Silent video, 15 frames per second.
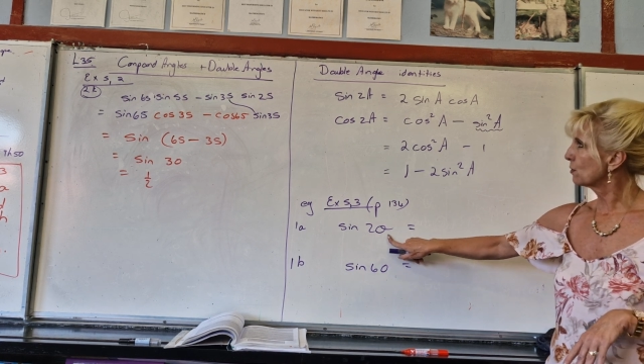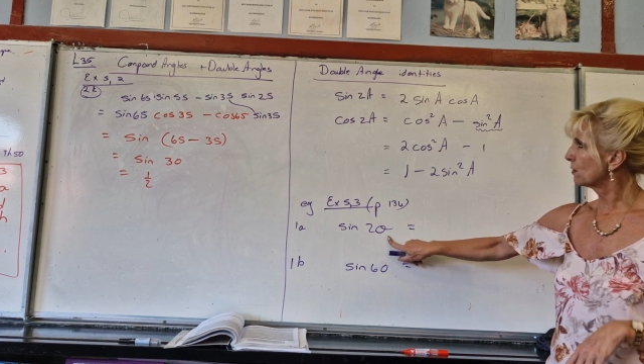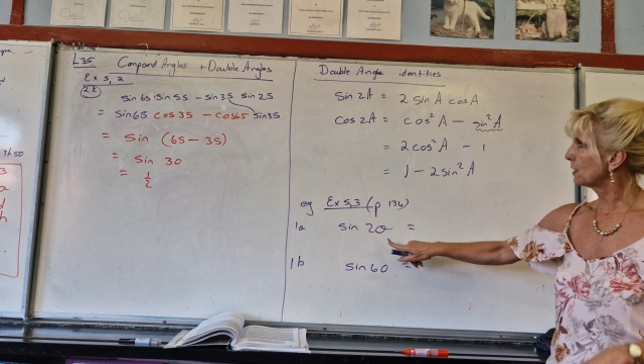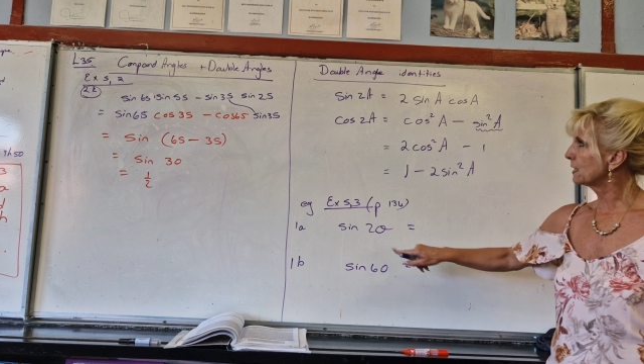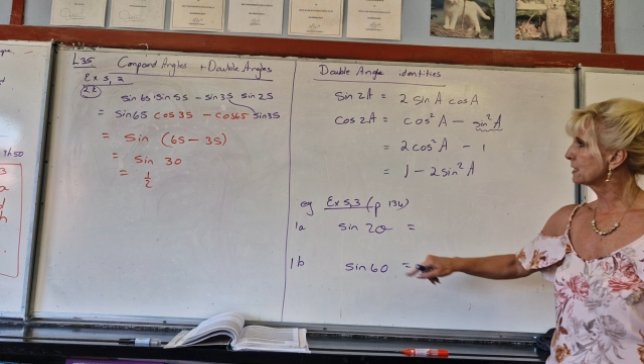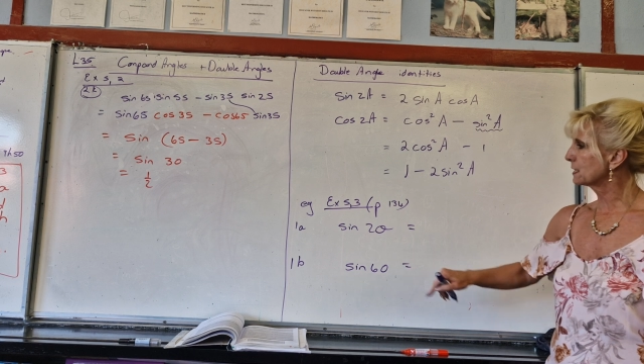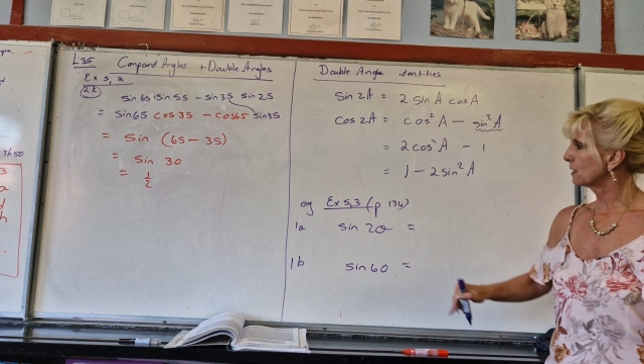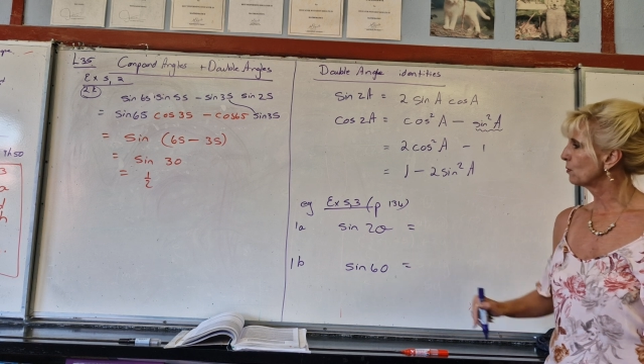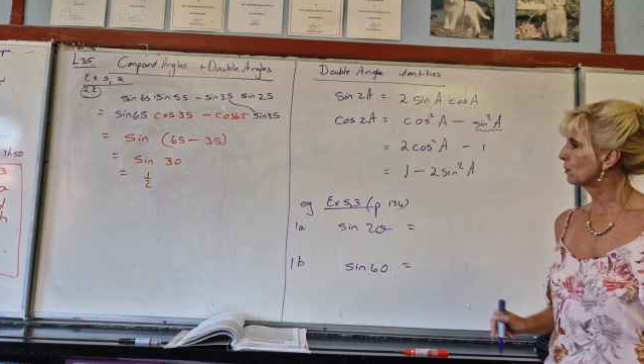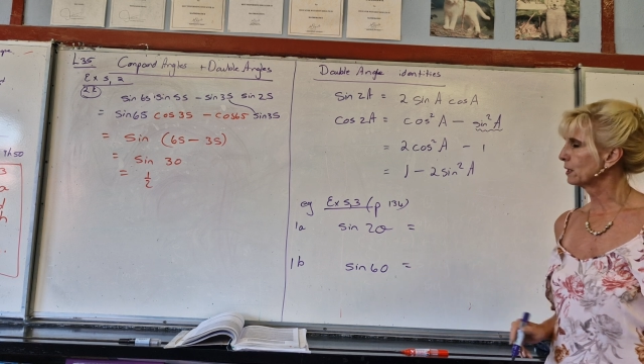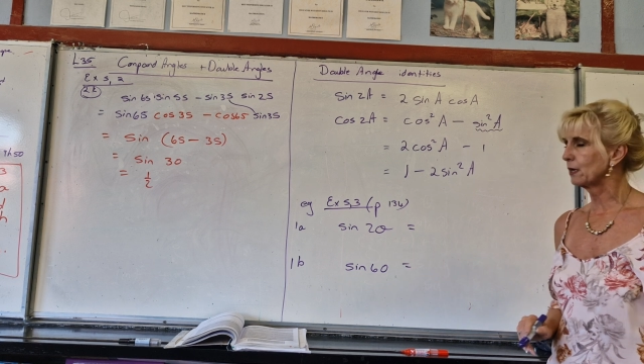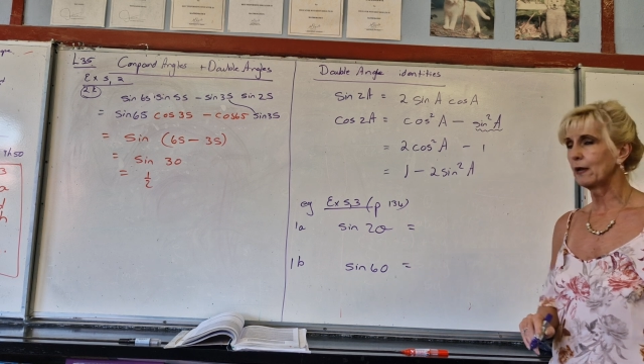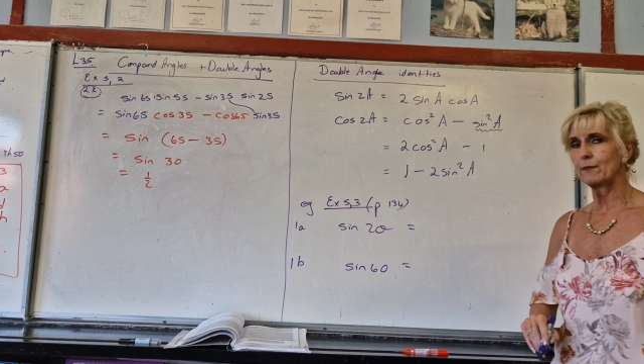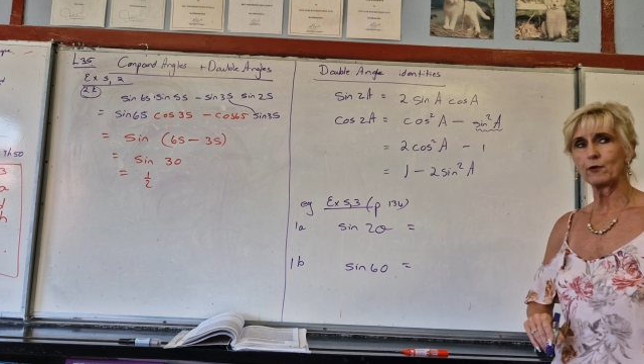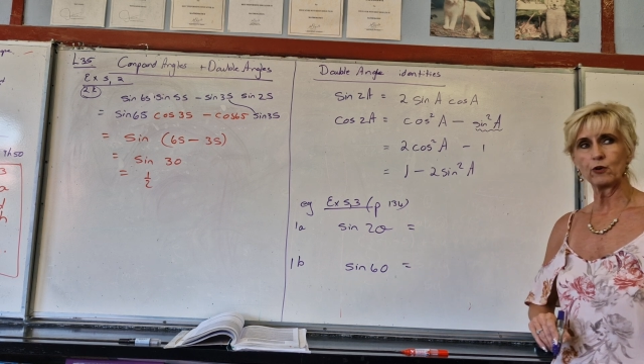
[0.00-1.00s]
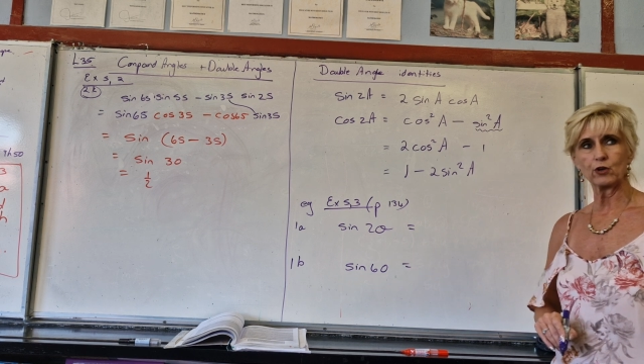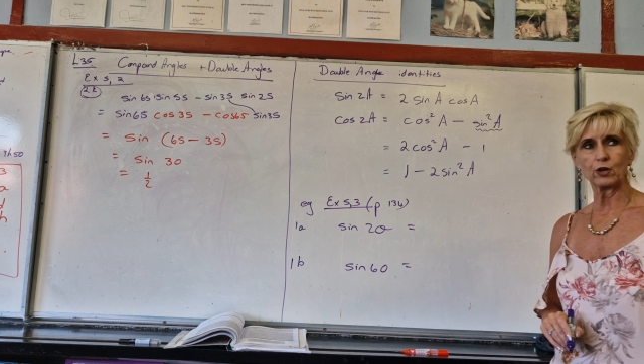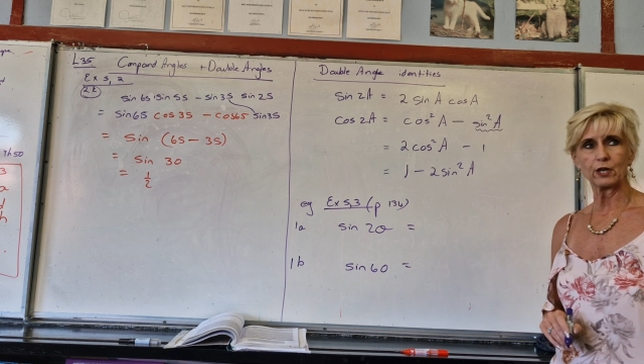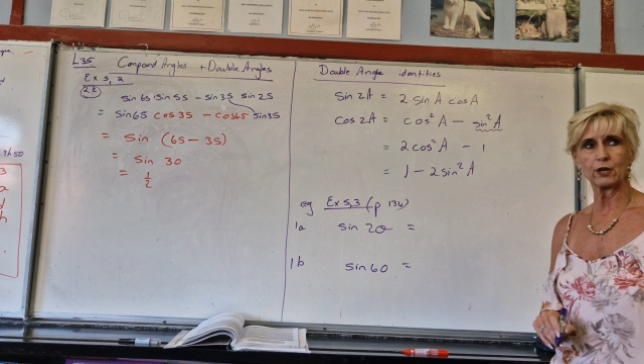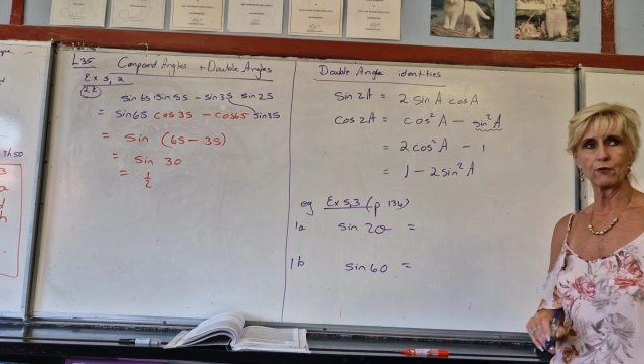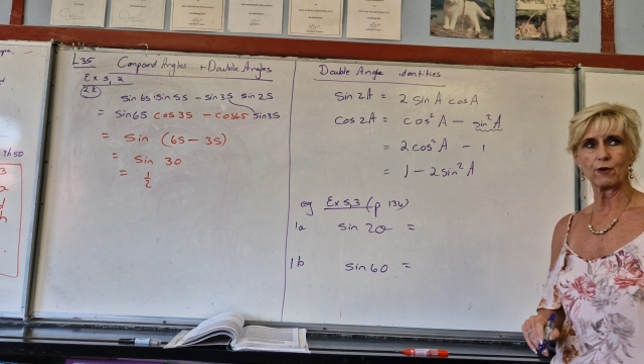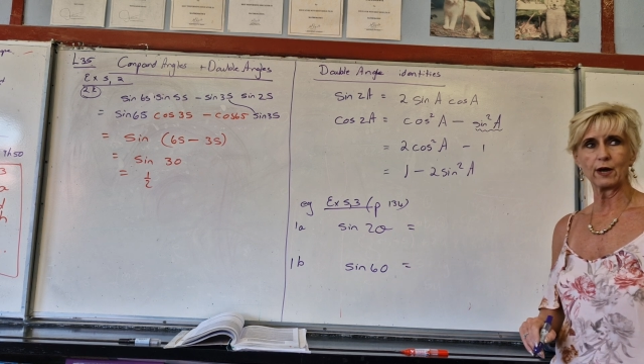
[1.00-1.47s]
theta, what are you
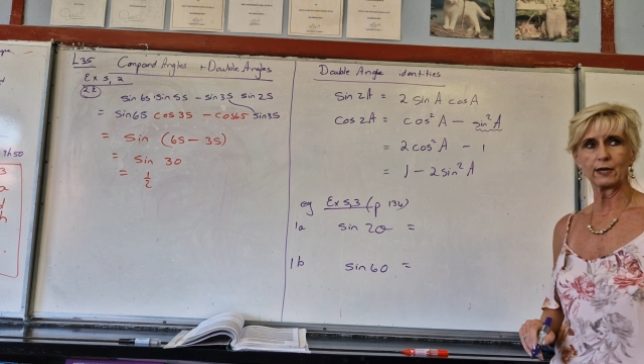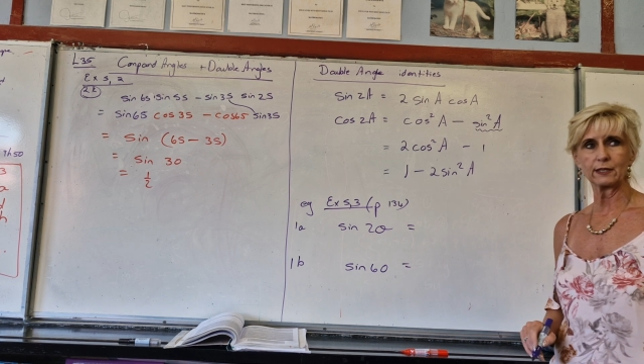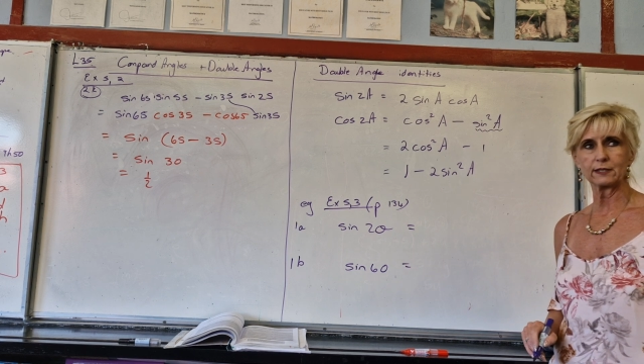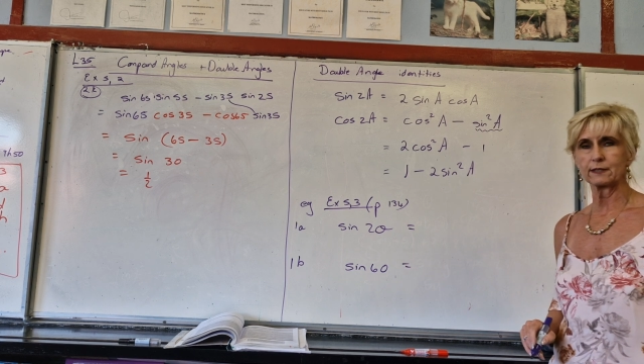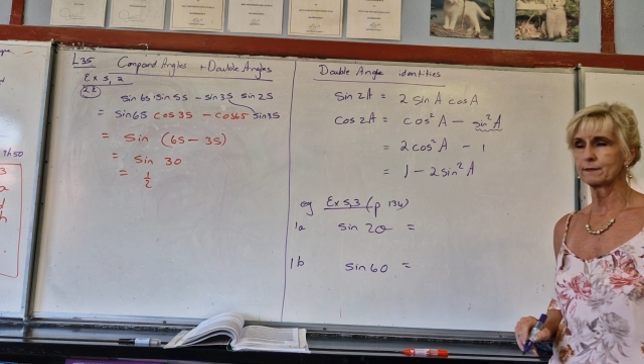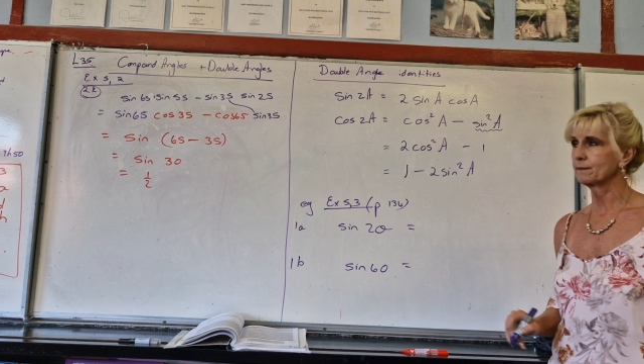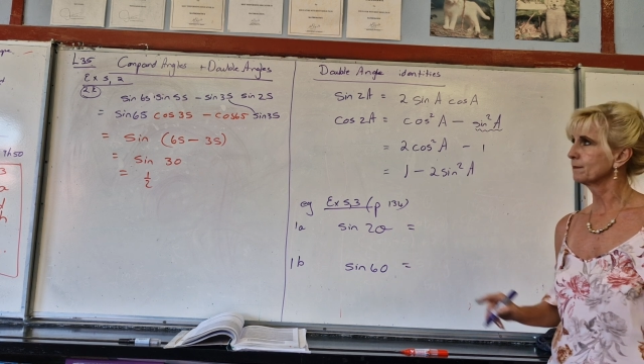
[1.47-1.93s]
going to write?